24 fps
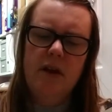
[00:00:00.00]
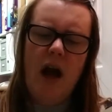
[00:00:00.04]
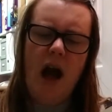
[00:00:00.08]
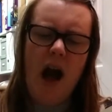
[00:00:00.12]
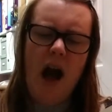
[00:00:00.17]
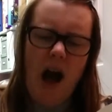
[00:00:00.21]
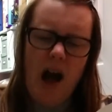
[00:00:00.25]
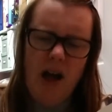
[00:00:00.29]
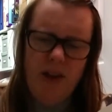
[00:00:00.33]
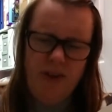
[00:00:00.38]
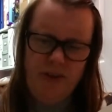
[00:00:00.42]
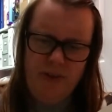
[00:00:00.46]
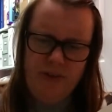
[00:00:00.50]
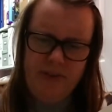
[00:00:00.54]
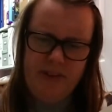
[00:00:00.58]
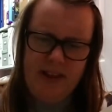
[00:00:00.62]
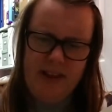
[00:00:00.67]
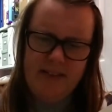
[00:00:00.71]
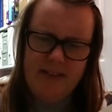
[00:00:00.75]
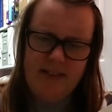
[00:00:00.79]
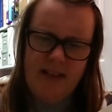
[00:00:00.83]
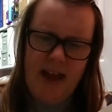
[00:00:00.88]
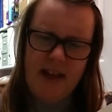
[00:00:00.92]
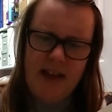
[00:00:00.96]
"Arnold,"
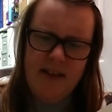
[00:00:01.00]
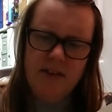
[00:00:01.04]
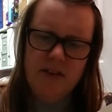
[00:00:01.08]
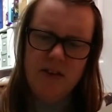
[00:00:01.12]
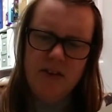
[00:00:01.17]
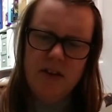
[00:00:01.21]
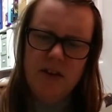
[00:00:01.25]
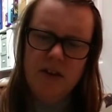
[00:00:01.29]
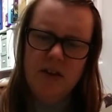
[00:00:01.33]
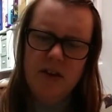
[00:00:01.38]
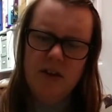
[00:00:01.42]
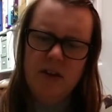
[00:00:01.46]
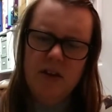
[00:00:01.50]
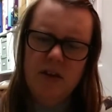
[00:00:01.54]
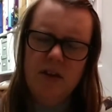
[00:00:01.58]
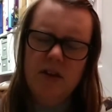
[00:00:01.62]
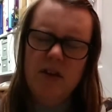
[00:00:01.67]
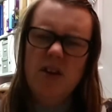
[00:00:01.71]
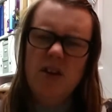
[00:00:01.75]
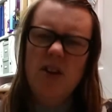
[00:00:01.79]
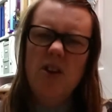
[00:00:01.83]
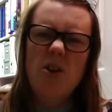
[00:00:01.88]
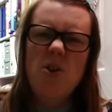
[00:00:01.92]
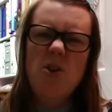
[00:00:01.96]
they said.
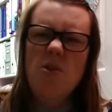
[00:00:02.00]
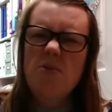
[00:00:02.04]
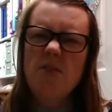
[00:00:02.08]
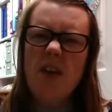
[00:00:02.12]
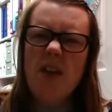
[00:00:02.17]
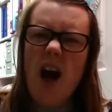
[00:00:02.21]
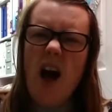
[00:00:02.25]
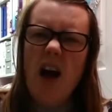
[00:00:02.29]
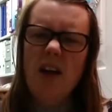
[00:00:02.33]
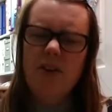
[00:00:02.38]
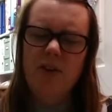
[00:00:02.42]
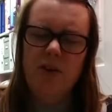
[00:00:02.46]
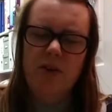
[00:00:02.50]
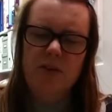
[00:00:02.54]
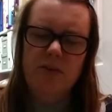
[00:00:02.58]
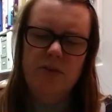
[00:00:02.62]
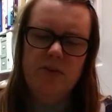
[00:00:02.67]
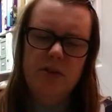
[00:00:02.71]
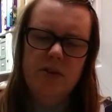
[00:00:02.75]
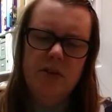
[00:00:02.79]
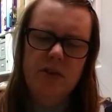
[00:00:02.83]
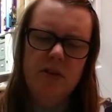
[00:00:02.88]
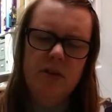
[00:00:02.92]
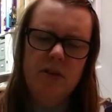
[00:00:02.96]
"Who's
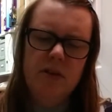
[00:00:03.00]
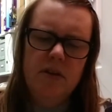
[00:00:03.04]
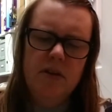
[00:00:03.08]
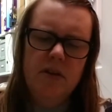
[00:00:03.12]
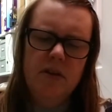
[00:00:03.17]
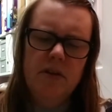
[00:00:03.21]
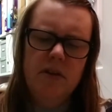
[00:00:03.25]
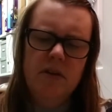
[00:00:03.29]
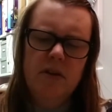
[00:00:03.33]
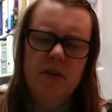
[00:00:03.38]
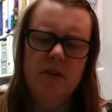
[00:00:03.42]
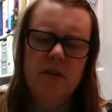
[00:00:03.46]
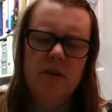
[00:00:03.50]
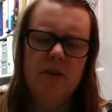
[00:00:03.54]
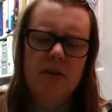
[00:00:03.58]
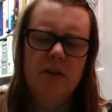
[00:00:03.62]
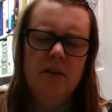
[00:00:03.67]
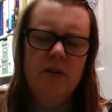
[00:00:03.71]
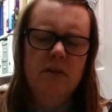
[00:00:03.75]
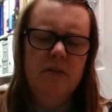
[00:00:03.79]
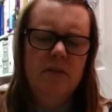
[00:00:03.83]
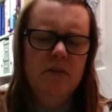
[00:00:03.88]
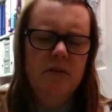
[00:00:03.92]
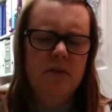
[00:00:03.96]
Arnold?"
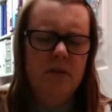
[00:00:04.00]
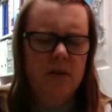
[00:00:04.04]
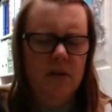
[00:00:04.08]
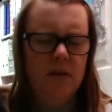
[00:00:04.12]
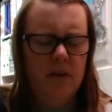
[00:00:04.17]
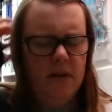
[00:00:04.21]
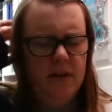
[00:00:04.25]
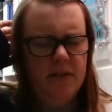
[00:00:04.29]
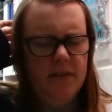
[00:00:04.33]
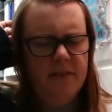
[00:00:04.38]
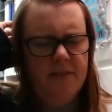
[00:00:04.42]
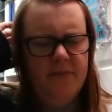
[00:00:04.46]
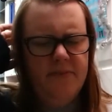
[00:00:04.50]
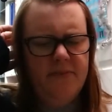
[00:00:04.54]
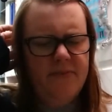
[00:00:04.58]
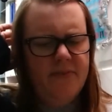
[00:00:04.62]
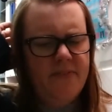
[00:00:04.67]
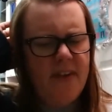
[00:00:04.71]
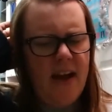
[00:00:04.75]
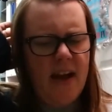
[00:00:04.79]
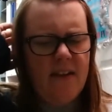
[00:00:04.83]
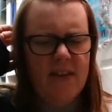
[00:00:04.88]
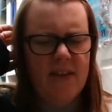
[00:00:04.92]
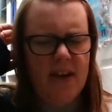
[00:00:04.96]
"Oh, it's
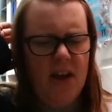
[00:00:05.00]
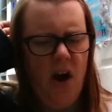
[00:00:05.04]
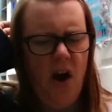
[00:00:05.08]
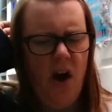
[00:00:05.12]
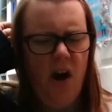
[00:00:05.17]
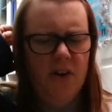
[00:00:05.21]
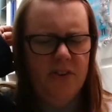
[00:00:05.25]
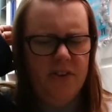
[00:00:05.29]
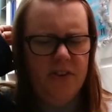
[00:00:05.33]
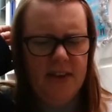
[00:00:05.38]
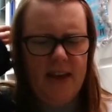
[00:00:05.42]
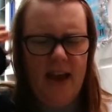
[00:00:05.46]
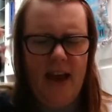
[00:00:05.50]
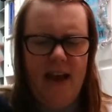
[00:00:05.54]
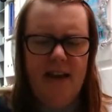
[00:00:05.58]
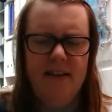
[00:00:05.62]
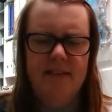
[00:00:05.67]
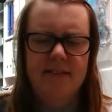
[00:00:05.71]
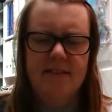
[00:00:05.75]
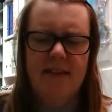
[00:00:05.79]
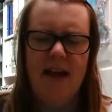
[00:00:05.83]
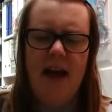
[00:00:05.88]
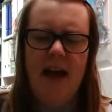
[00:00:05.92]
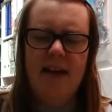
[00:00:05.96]
very odd," Kay
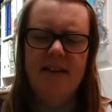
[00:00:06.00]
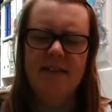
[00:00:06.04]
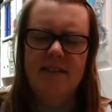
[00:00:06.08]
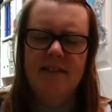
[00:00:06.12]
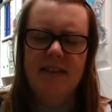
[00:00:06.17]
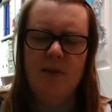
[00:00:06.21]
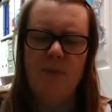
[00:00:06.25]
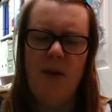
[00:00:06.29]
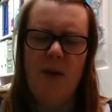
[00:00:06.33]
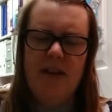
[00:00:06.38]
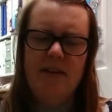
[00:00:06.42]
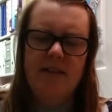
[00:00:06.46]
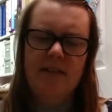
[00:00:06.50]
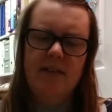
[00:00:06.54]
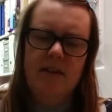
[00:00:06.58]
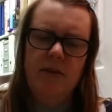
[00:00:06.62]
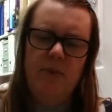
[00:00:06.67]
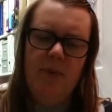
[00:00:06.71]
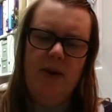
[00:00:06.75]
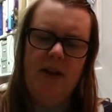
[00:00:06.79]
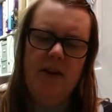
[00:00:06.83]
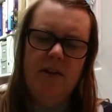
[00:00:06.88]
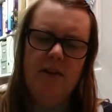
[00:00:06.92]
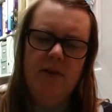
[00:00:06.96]
said, as he went to the
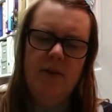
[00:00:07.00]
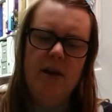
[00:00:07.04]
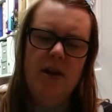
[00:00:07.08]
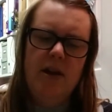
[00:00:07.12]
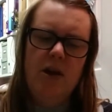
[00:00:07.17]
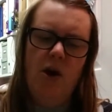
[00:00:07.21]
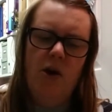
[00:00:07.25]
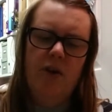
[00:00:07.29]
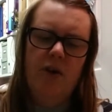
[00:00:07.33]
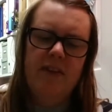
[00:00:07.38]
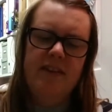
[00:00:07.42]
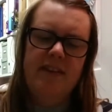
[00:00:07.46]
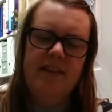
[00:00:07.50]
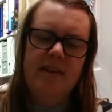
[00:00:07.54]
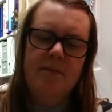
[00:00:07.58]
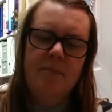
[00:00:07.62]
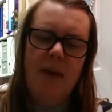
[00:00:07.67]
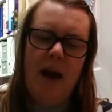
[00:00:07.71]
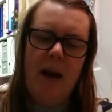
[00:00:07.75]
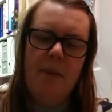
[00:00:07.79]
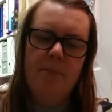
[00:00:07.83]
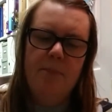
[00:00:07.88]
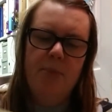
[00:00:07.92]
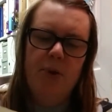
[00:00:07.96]
window in order that he
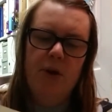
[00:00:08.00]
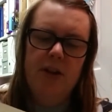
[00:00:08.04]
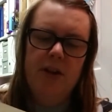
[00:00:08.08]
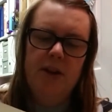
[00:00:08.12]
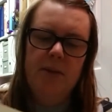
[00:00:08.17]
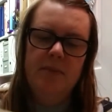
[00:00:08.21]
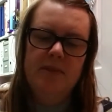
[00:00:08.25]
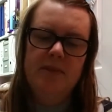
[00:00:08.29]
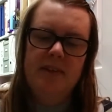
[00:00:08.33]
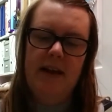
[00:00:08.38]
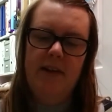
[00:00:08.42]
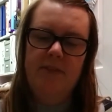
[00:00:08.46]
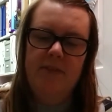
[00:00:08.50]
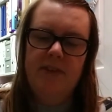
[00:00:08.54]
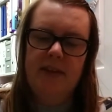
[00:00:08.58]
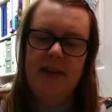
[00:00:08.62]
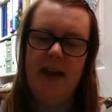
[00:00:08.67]
might pull himself